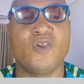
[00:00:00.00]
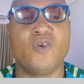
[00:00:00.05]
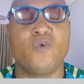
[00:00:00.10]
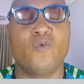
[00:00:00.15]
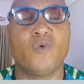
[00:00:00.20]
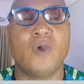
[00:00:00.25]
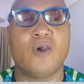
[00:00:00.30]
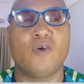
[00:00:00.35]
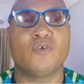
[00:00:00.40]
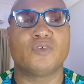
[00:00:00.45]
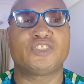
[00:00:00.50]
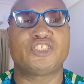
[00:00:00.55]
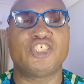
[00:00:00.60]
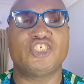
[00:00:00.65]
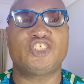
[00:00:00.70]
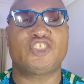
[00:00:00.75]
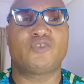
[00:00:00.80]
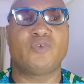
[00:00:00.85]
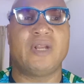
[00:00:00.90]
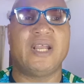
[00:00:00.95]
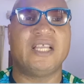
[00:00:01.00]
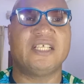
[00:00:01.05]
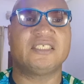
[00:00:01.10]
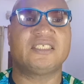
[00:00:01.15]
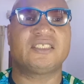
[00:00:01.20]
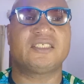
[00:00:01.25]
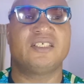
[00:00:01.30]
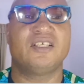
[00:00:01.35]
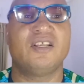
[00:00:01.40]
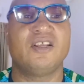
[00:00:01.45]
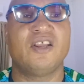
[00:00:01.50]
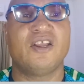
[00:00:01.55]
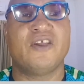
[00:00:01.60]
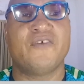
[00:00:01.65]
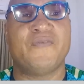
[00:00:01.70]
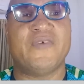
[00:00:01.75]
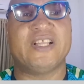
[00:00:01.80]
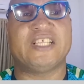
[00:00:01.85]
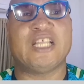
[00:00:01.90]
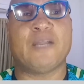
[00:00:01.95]
When we teach students
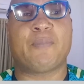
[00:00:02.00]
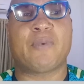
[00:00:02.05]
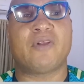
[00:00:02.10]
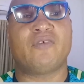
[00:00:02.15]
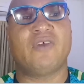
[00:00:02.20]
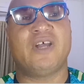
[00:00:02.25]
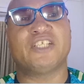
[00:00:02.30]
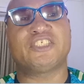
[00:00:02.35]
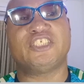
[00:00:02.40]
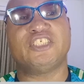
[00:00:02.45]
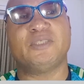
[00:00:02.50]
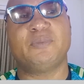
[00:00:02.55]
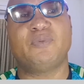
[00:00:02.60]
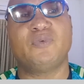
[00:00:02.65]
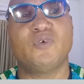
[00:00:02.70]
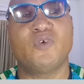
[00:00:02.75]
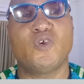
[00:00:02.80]
for entrepreneurship,